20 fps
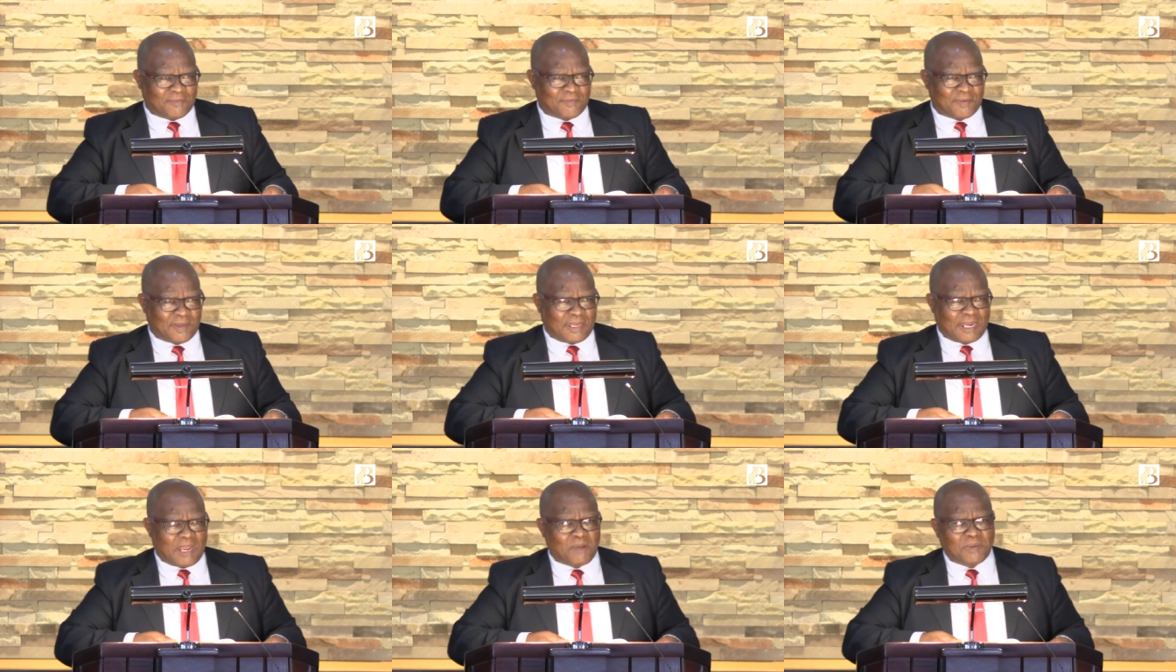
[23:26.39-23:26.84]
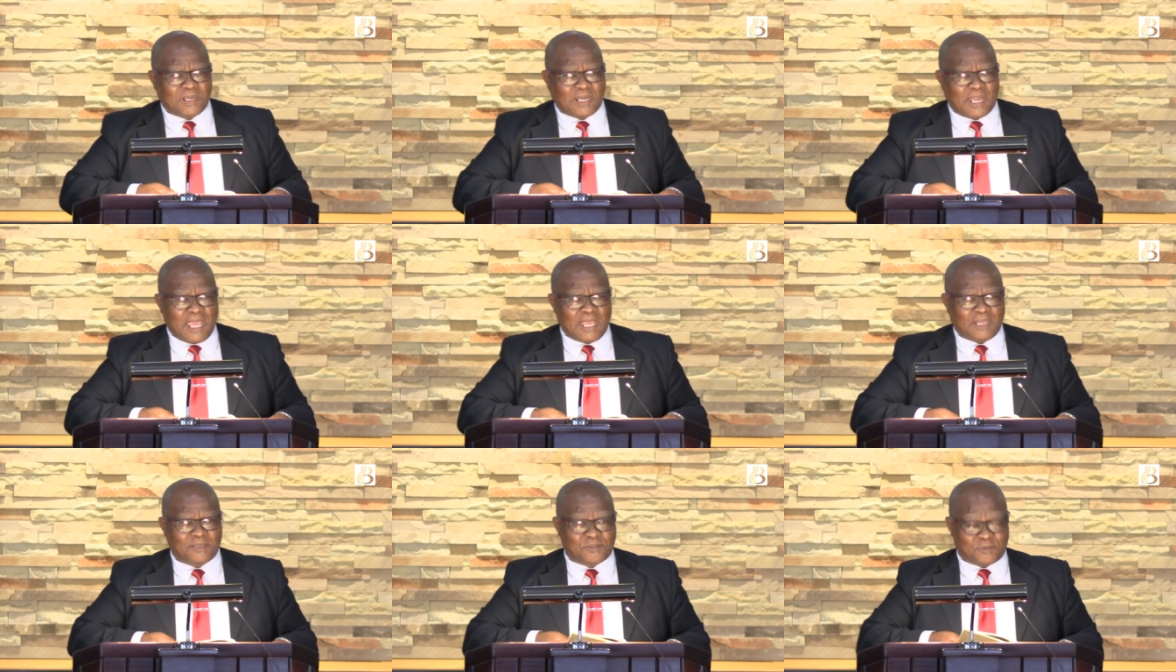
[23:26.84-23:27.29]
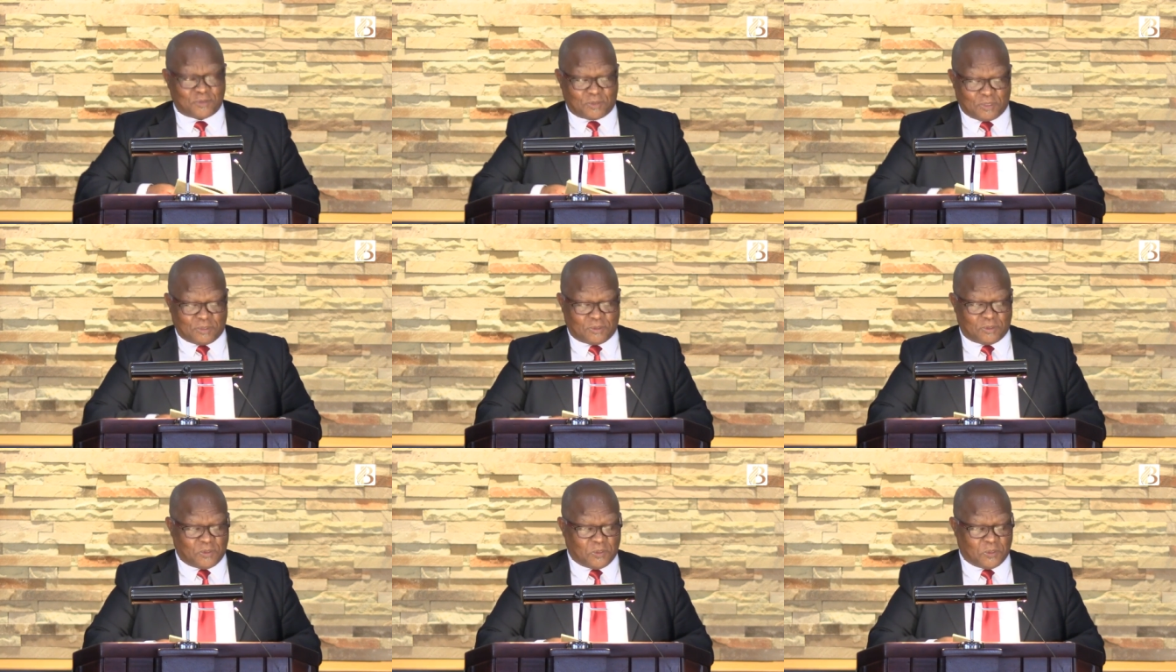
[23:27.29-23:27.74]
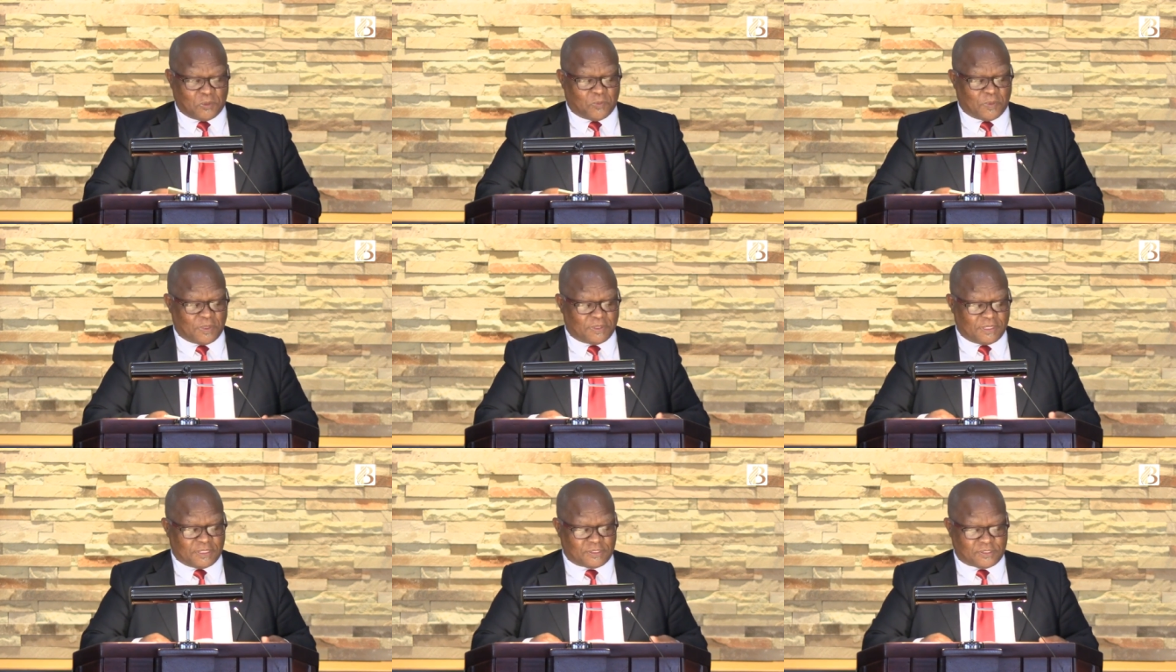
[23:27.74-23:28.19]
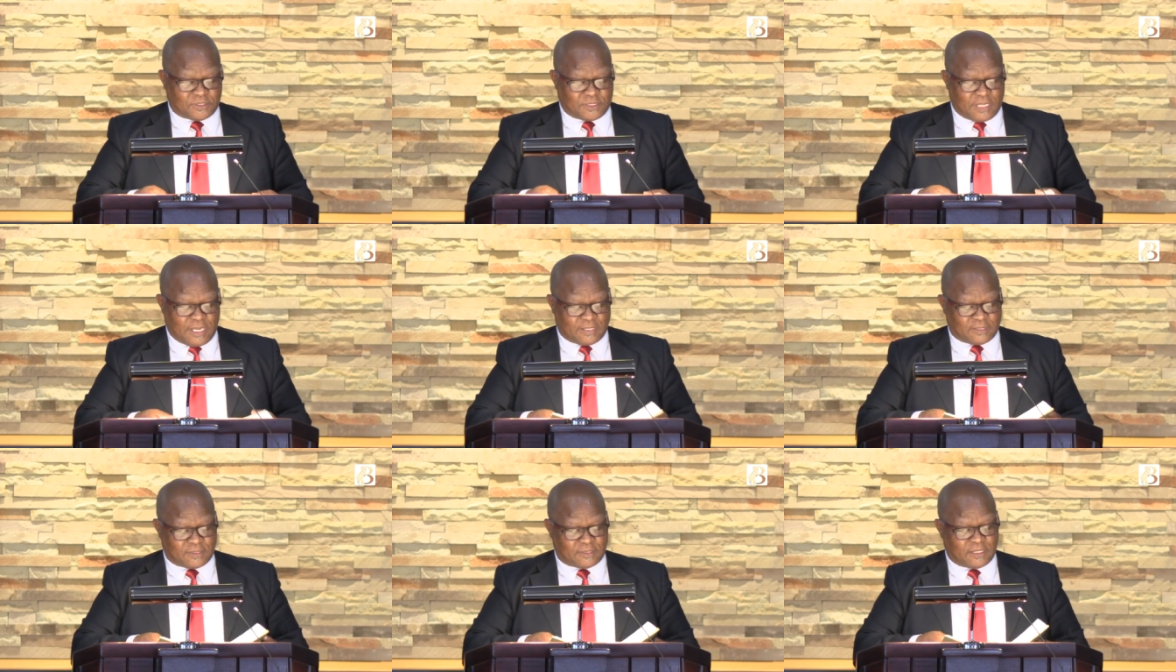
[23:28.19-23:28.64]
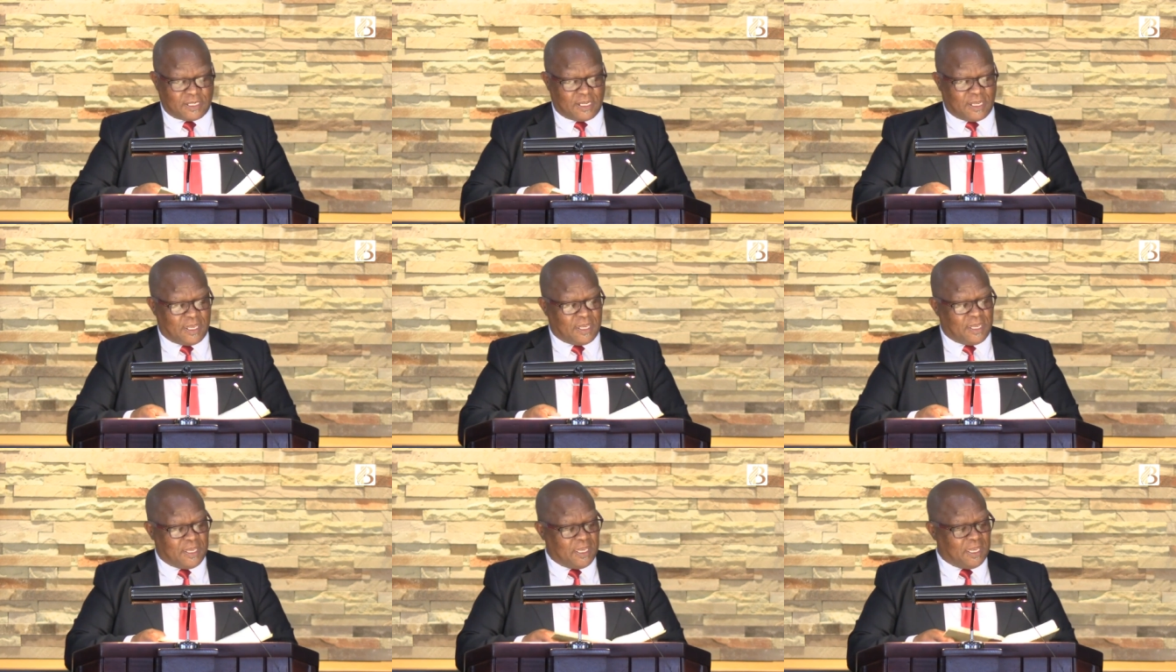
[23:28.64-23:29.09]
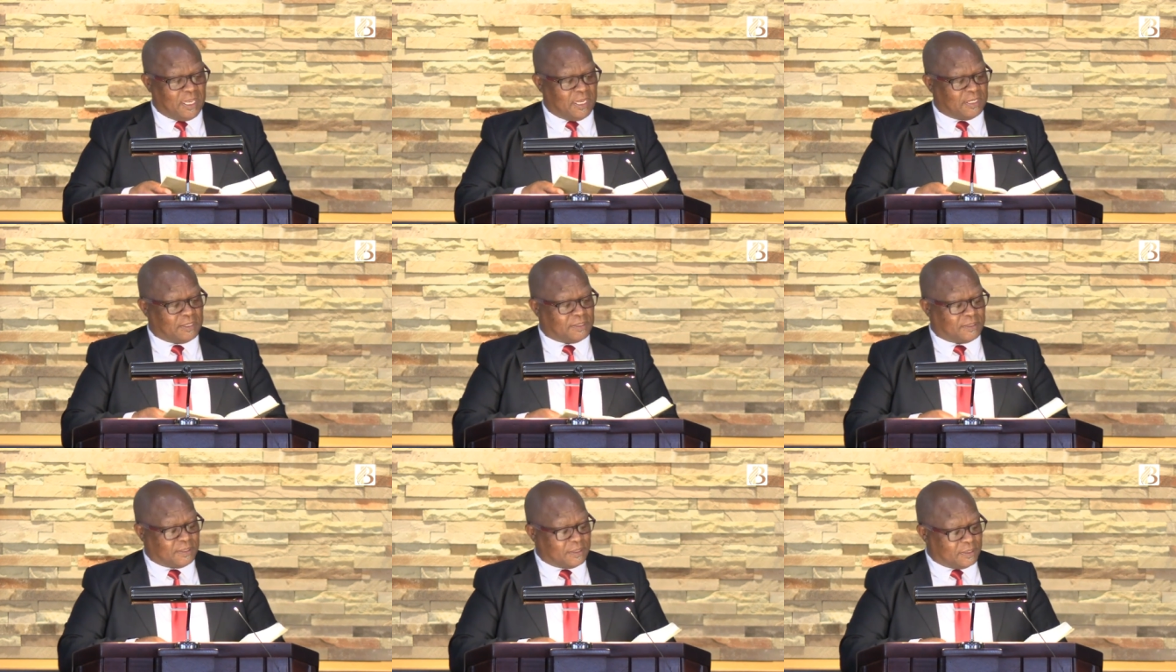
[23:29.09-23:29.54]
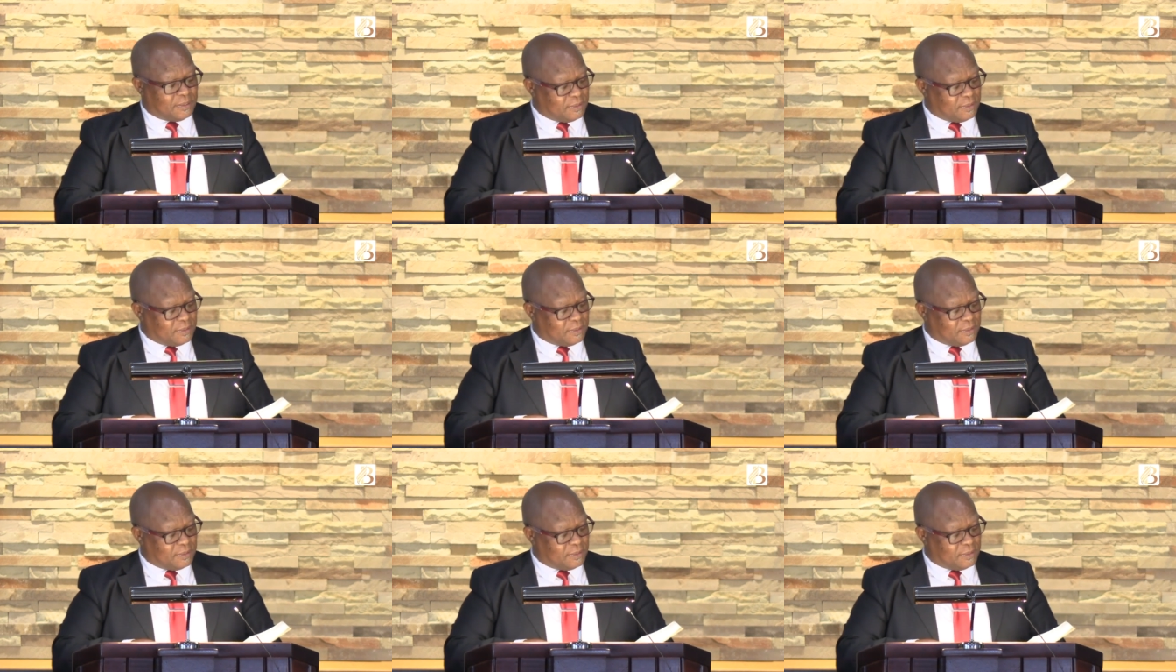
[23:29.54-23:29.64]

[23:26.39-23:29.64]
And I would like to conclude with this text in